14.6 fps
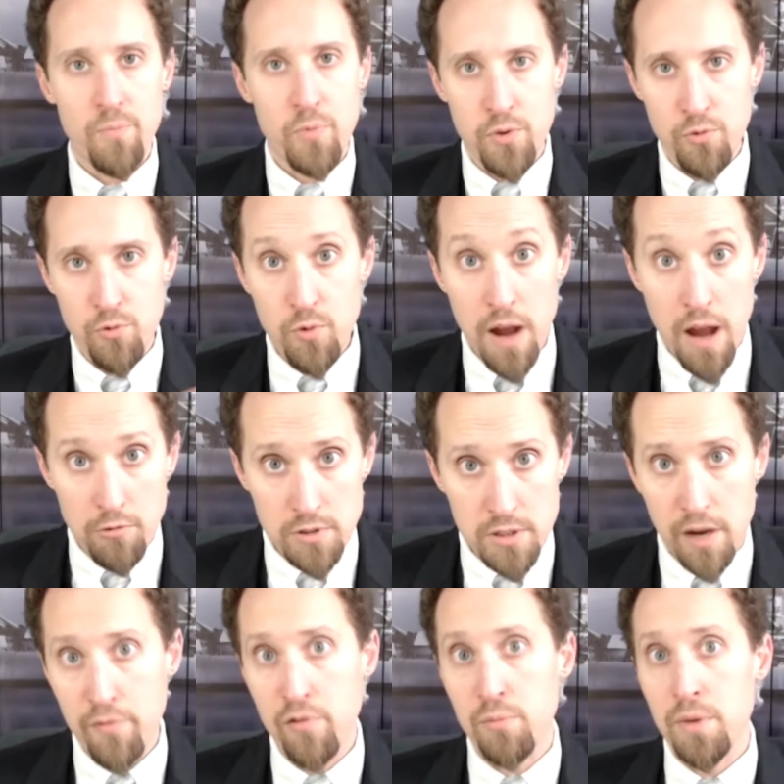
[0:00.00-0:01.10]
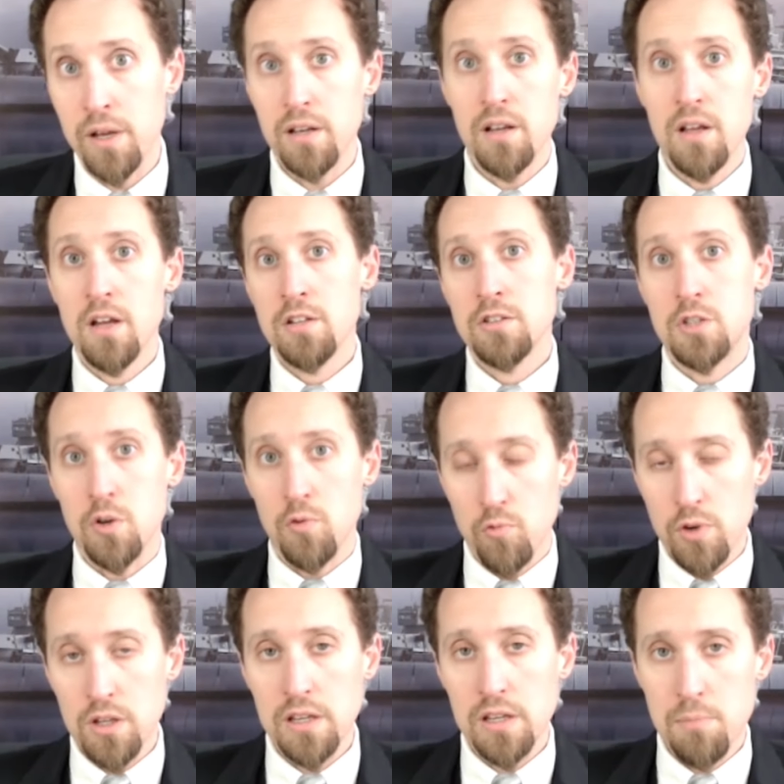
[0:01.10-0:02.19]
throughout government to
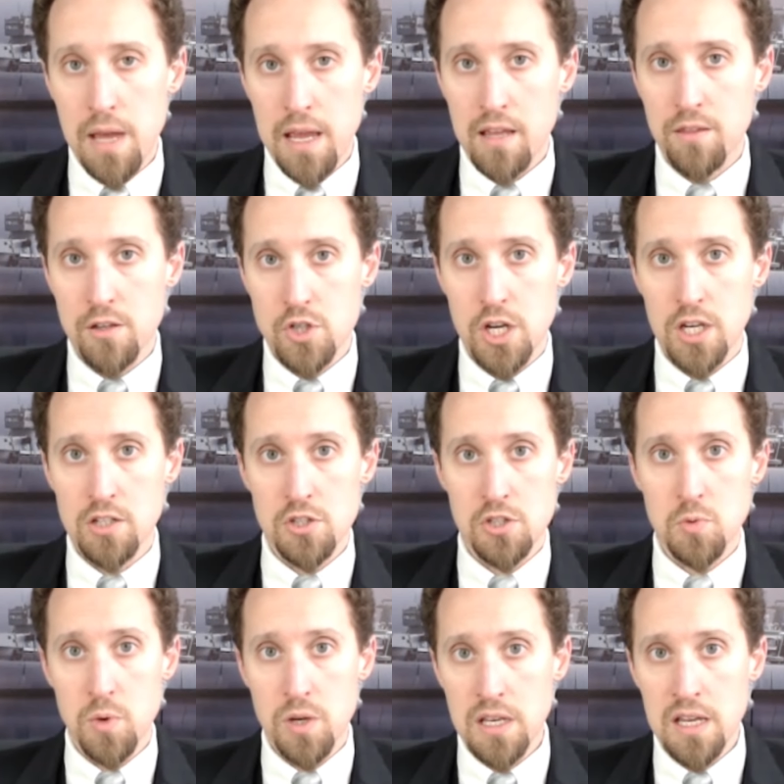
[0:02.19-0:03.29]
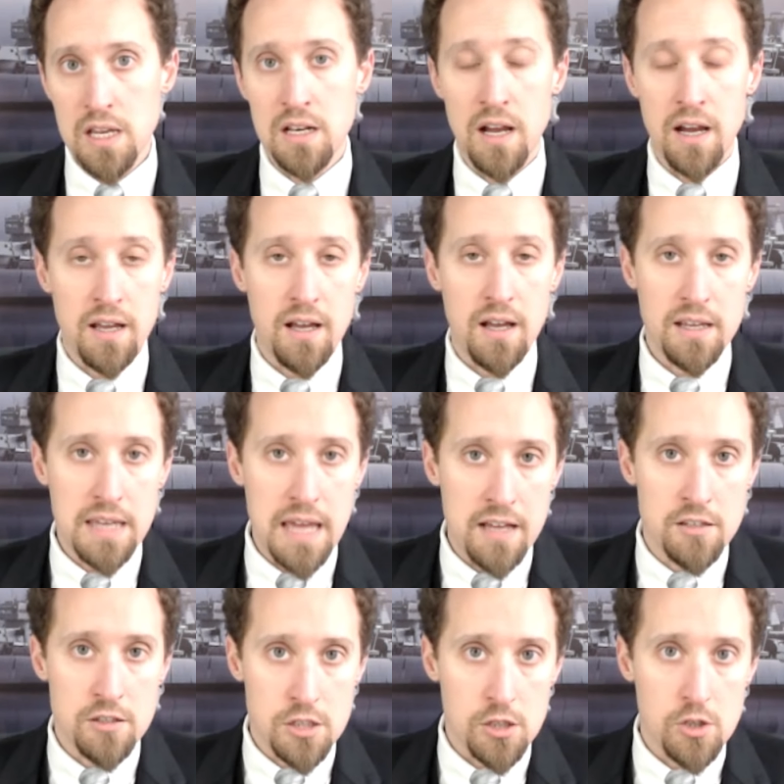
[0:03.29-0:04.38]
really make the changes we need,
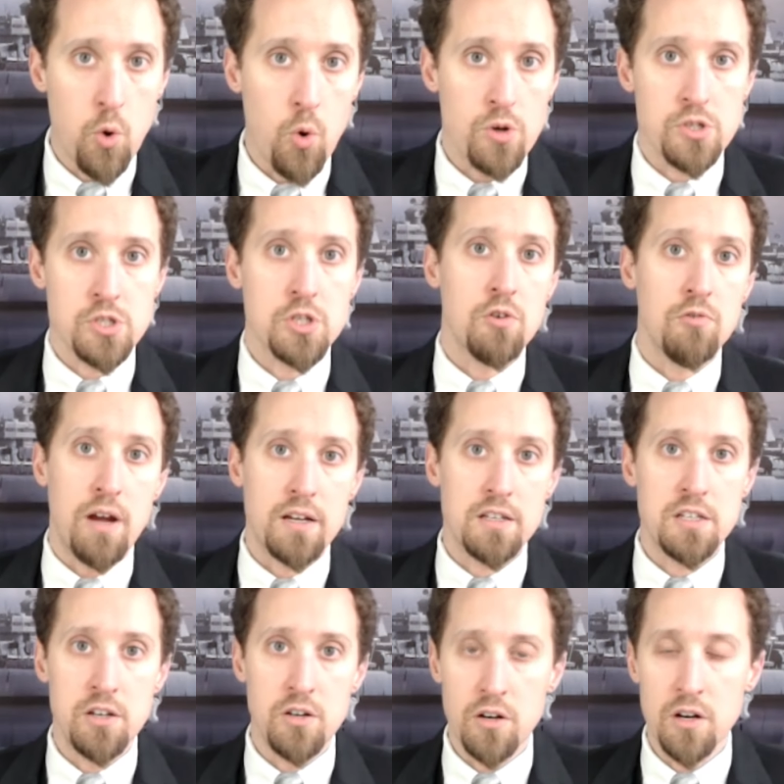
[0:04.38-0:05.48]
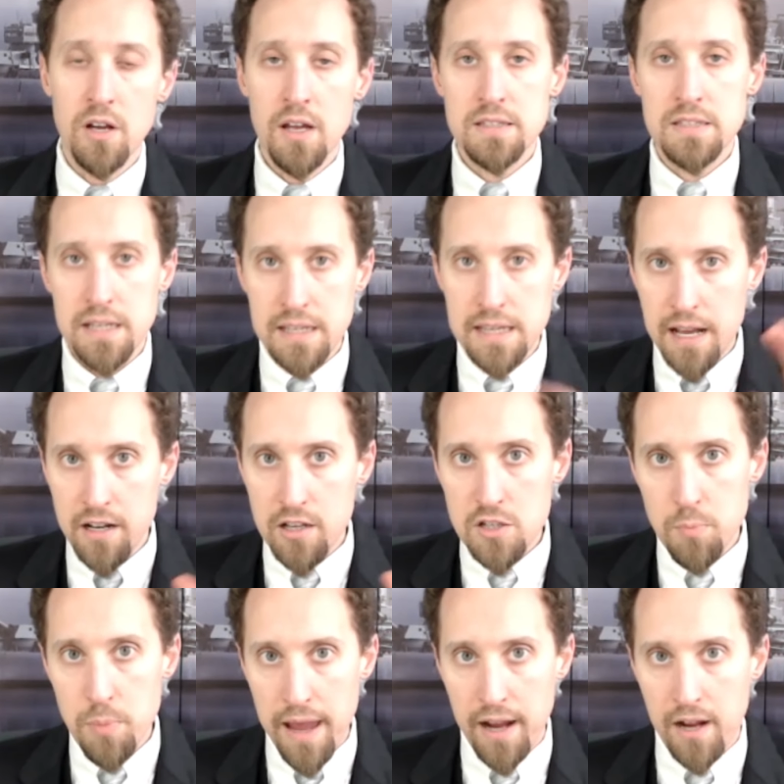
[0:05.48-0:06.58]
again, to course correct here, to get us
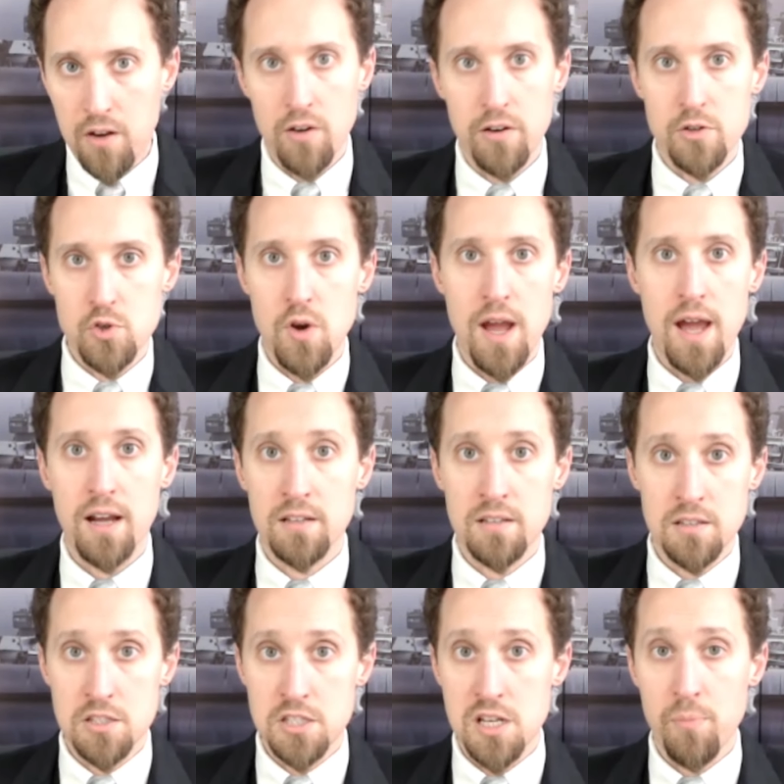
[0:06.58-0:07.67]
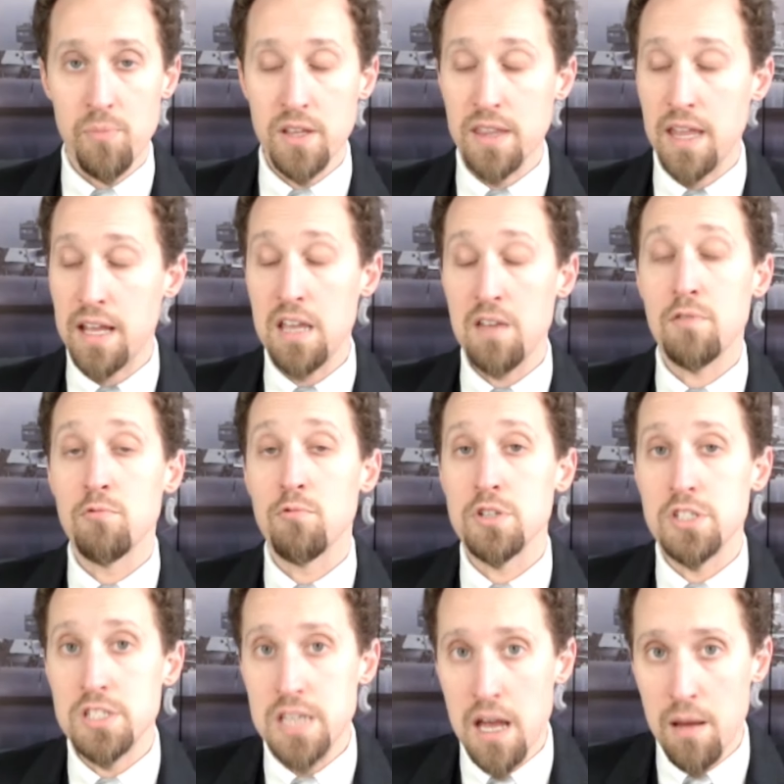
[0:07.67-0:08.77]
back on a track to something that even
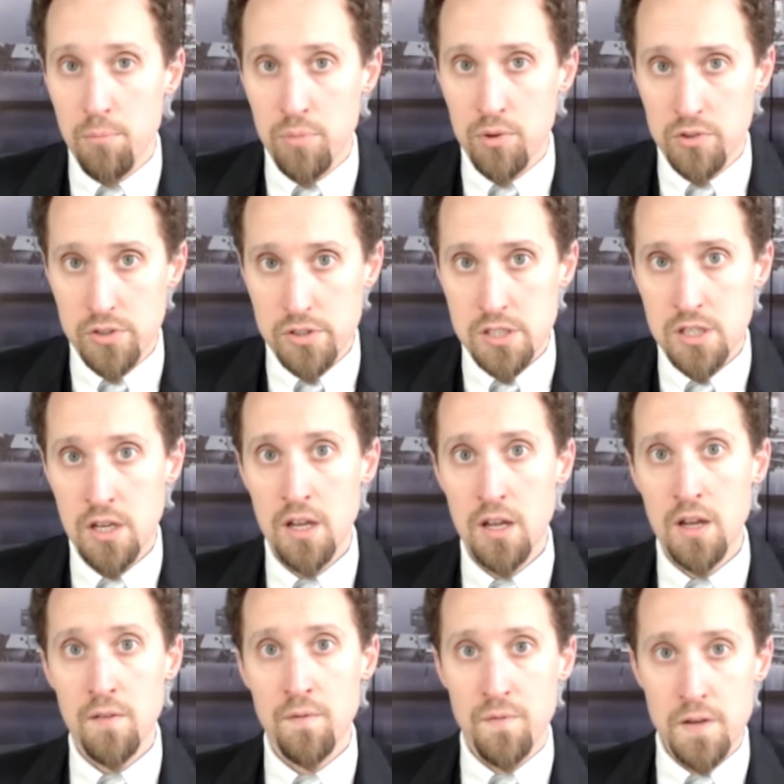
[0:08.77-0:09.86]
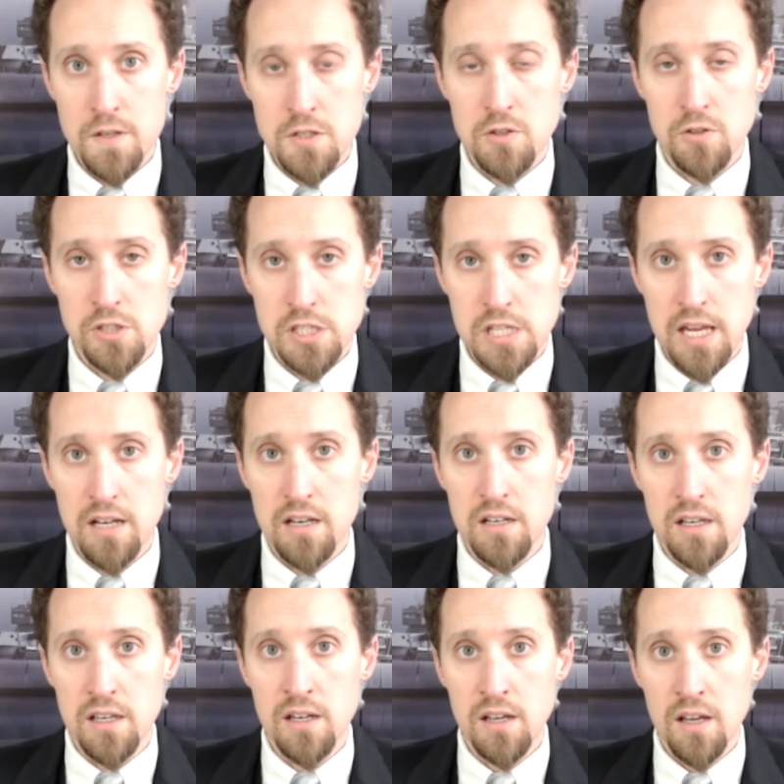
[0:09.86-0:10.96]
resembles fiscal
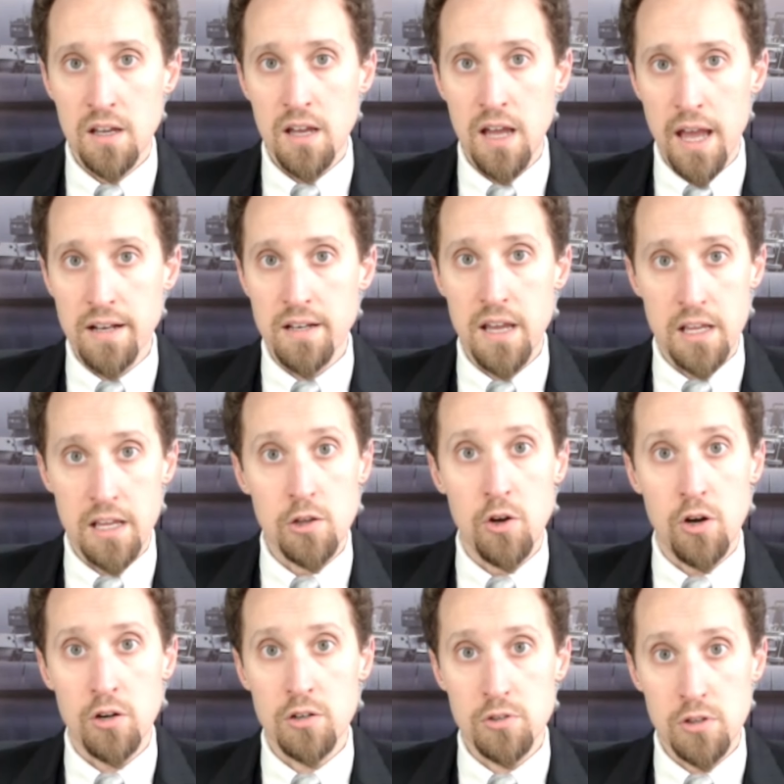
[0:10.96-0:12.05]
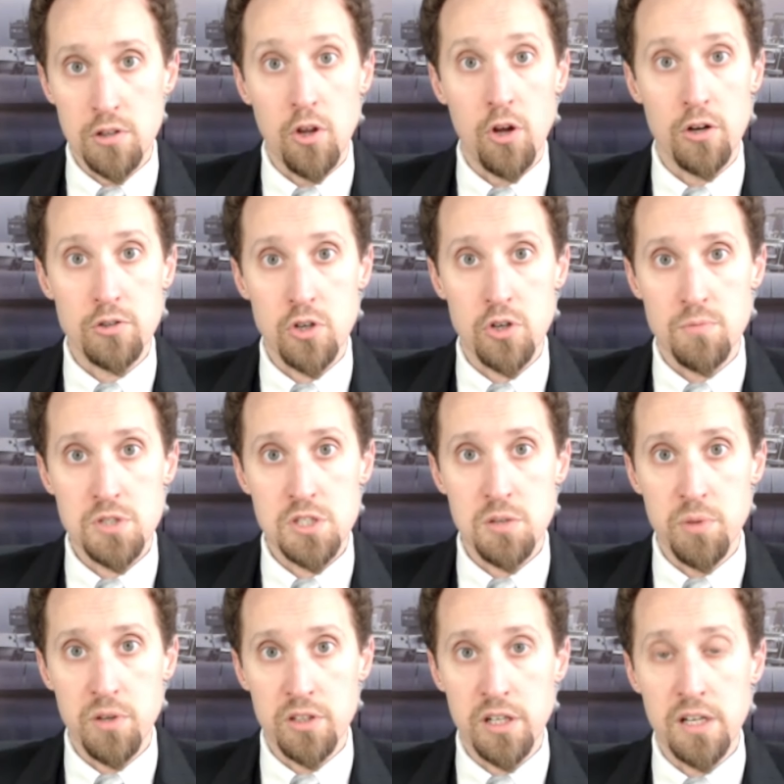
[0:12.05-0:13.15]
sanity and, and long, long-term
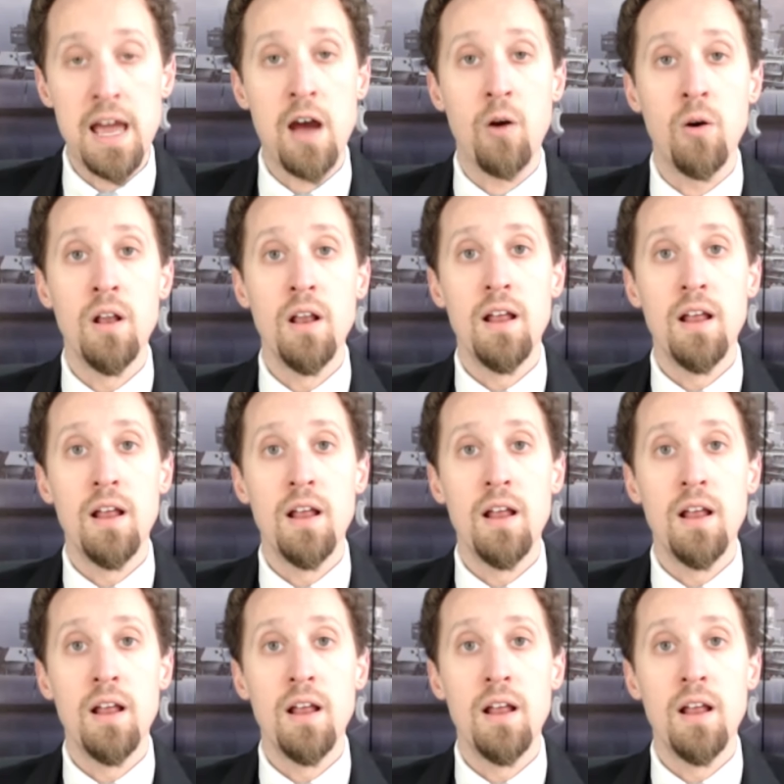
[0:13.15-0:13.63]
stability. Now,